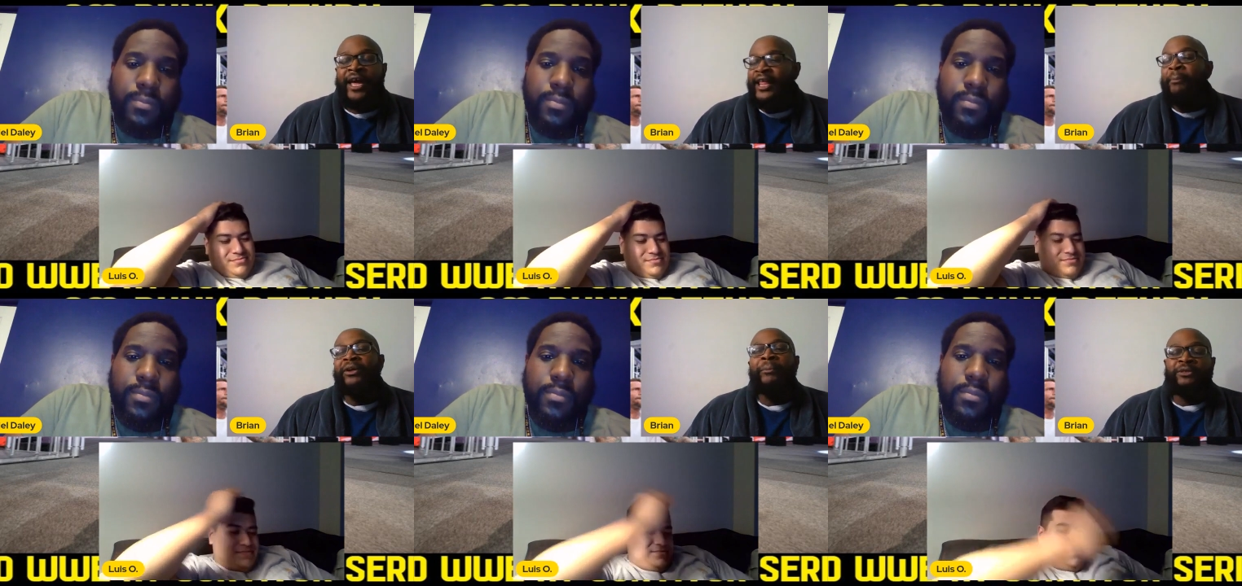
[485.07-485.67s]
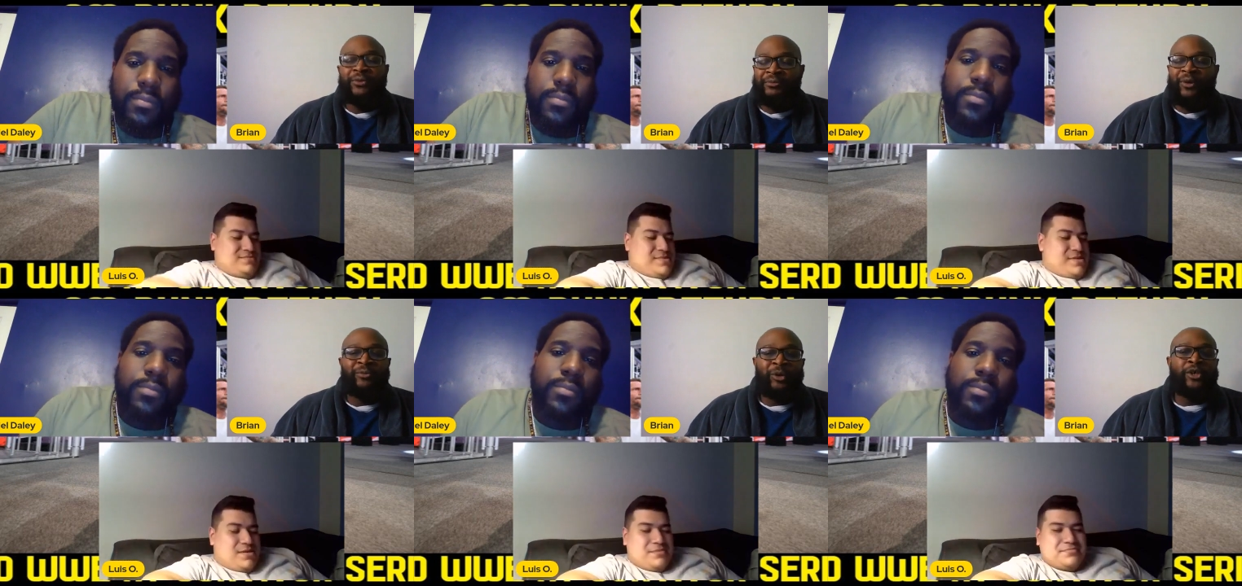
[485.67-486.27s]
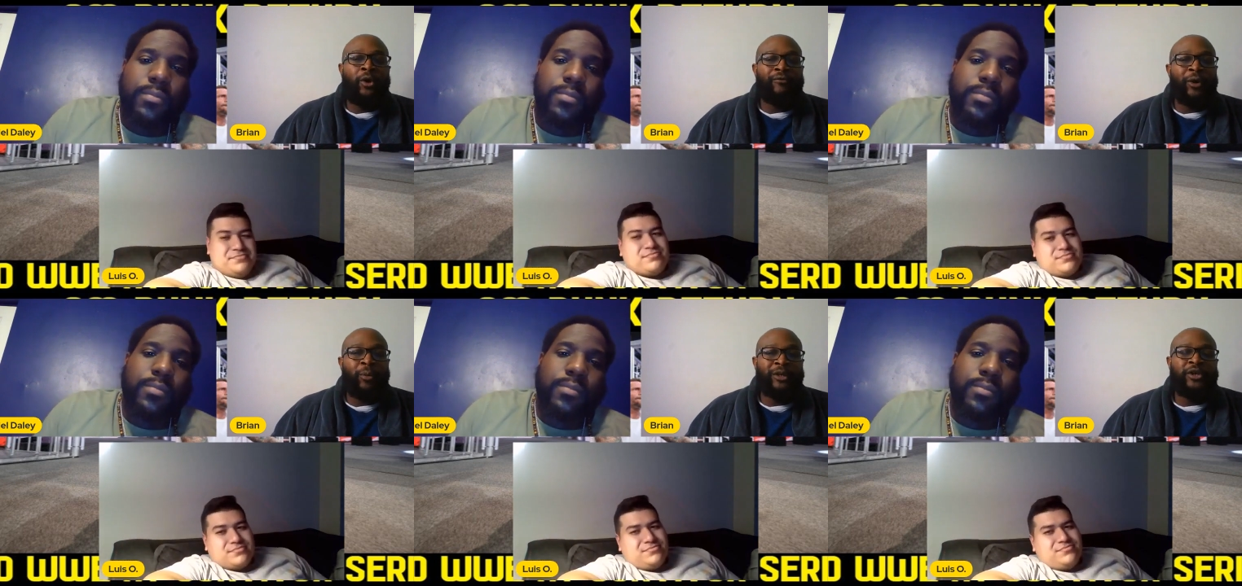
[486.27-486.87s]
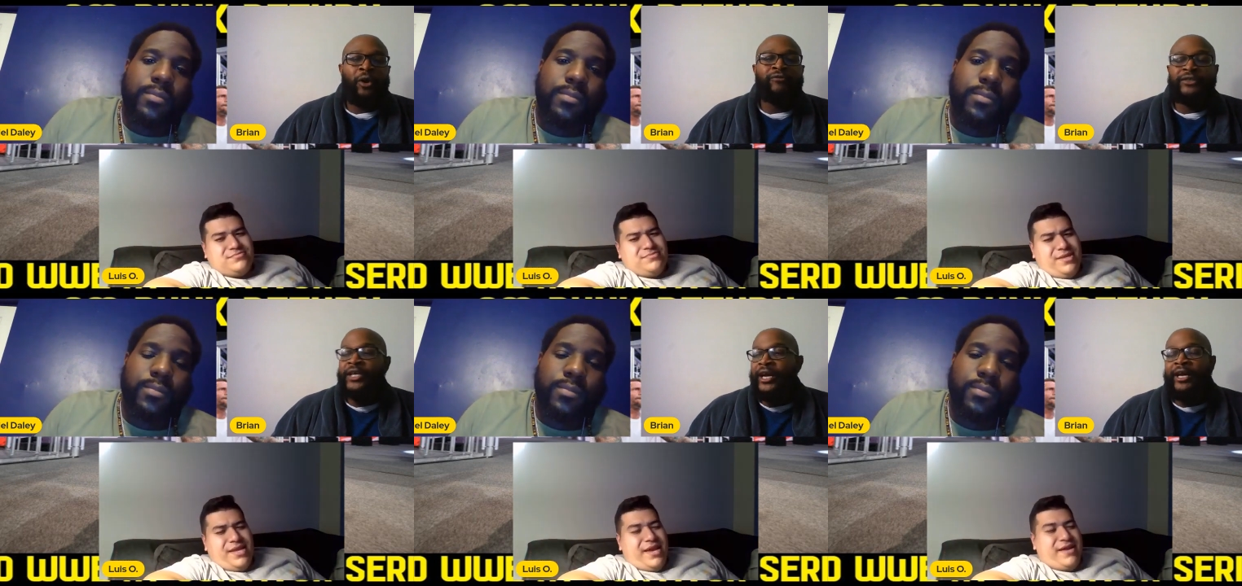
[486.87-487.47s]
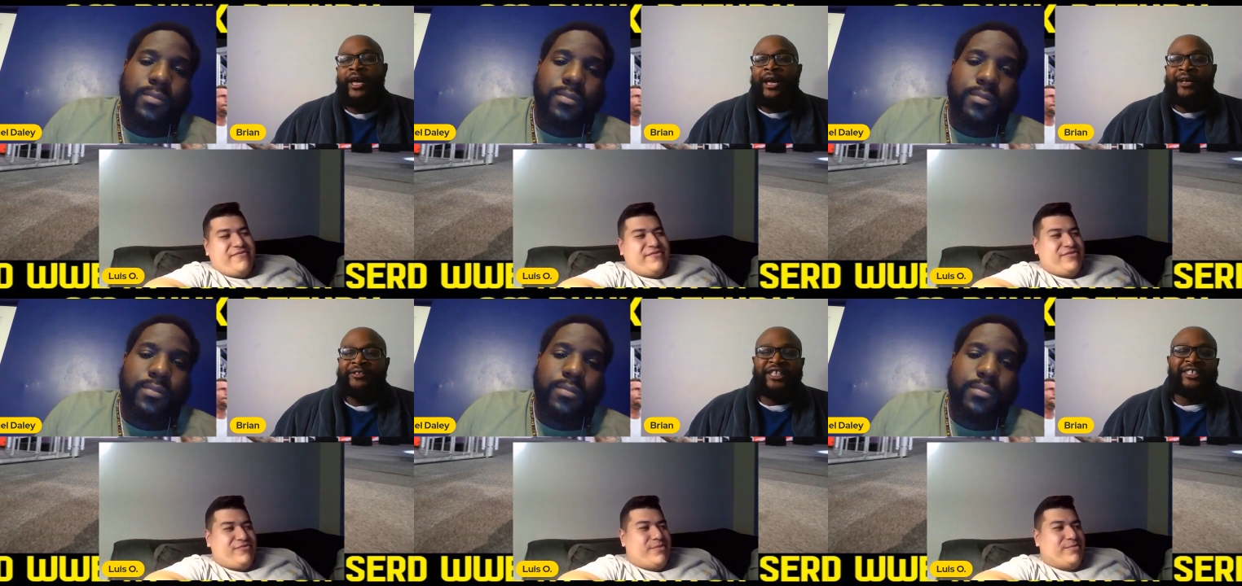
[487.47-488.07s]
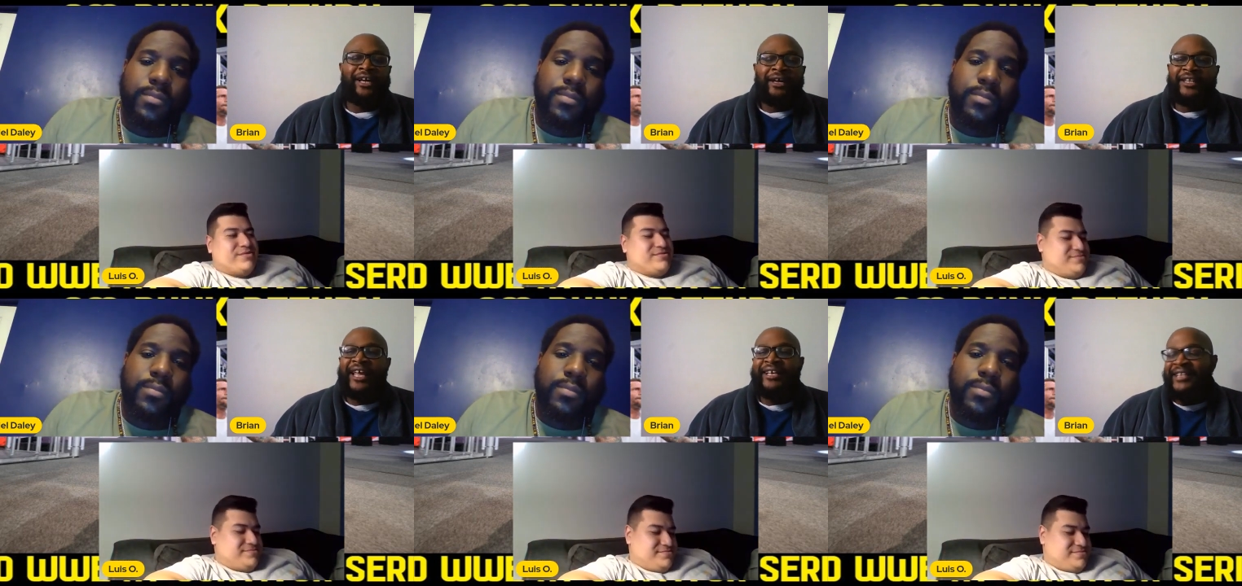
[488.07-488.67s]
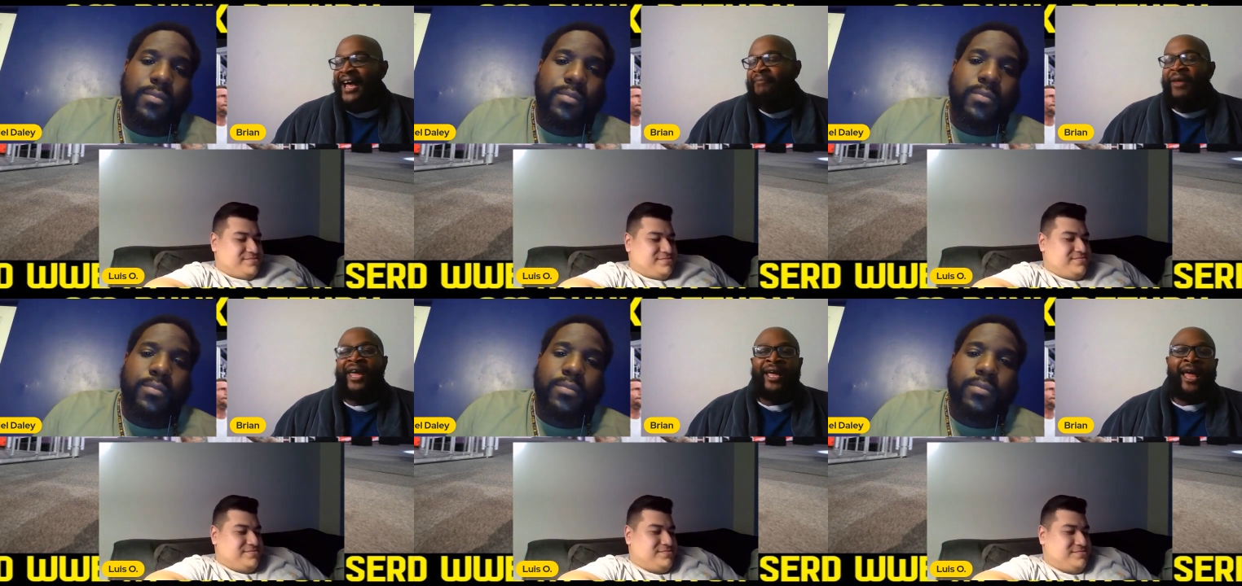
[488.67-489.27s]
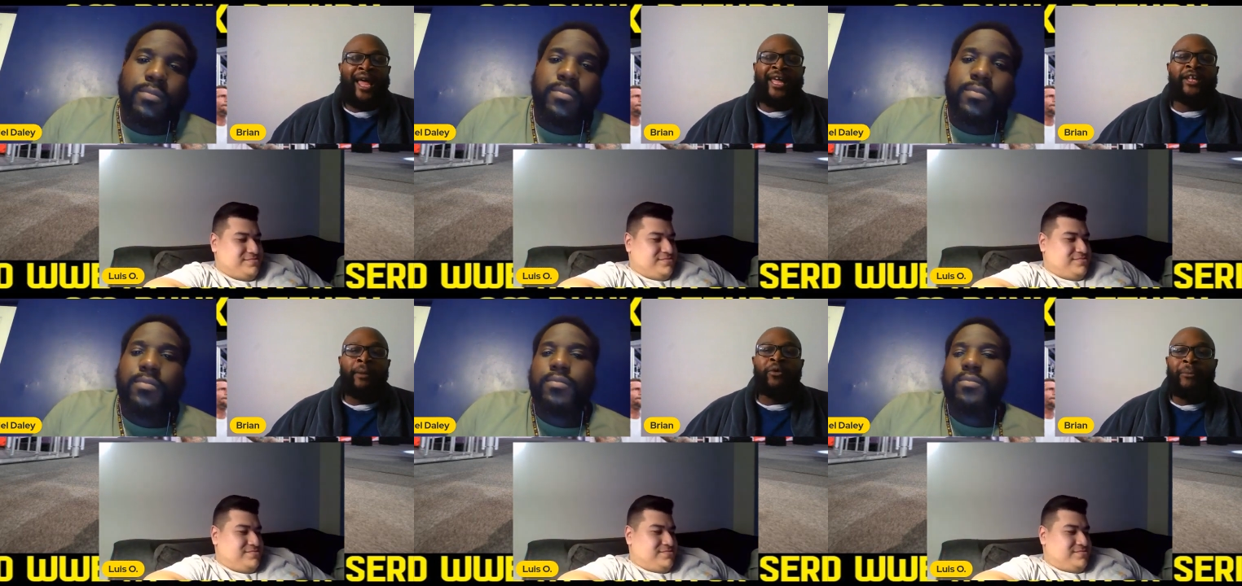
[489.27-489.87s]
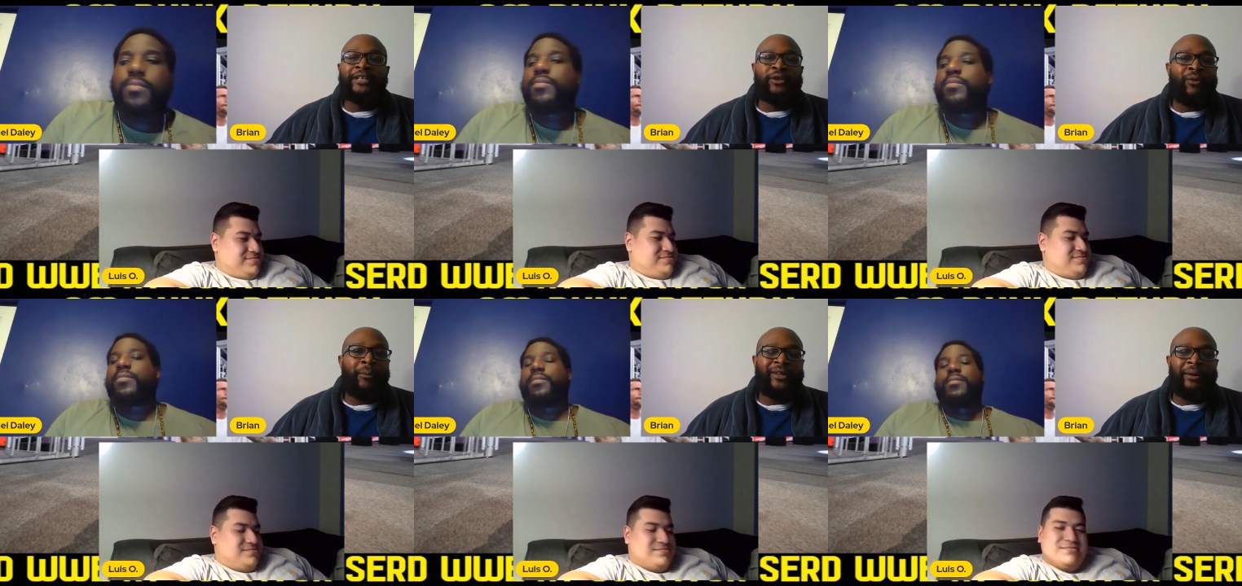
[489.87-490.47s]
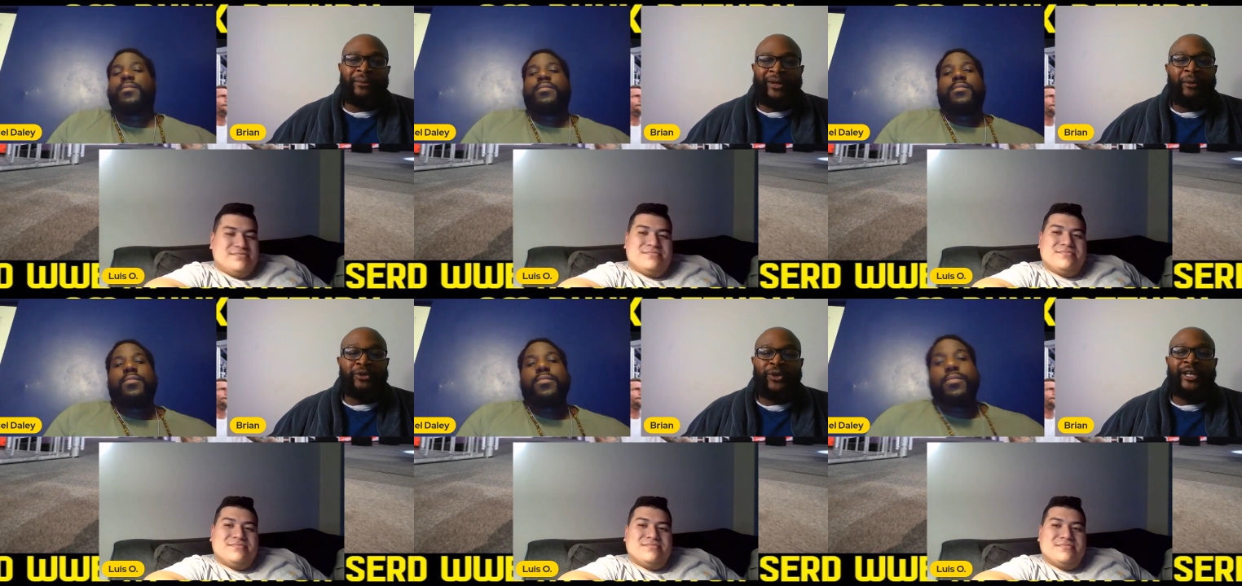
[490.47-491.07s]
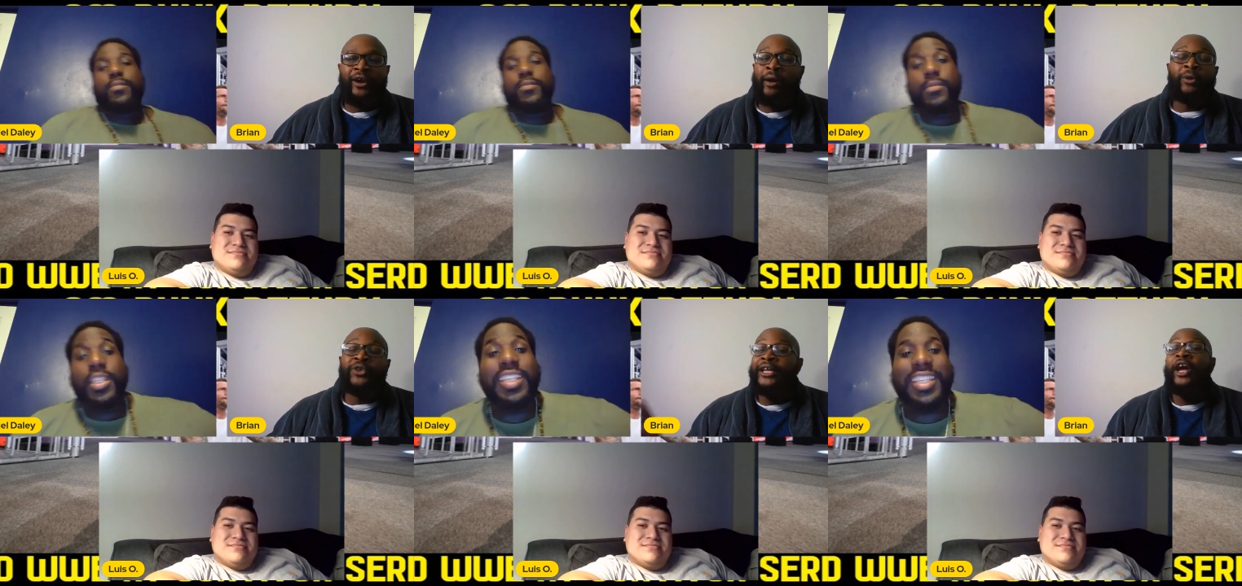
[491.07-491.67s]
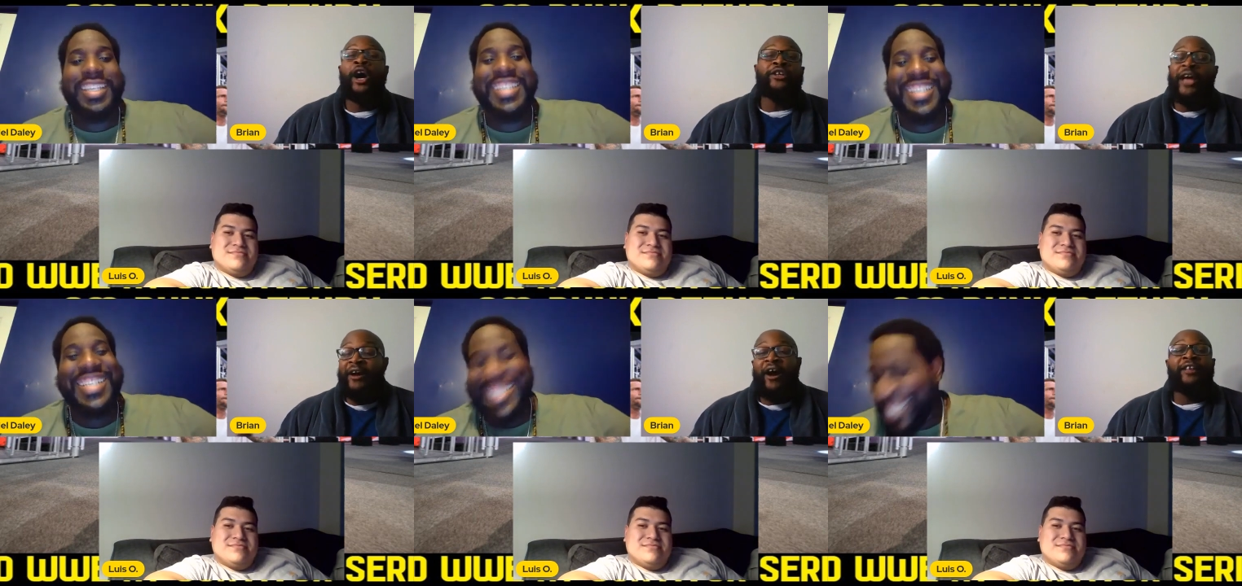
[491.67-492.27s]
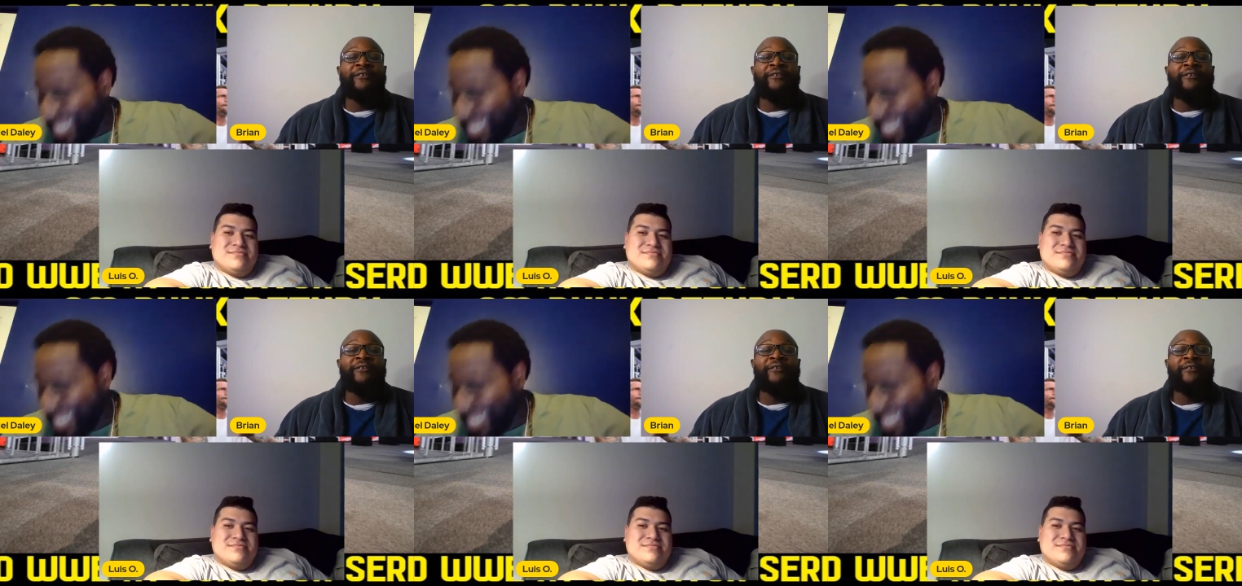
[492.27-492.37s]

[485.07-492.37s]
Speaker 1: That pretty much was was was cold was cold for yeah, saying for the rumble that, that AEW messed her up when they when they were training her, and we're trying to un, un,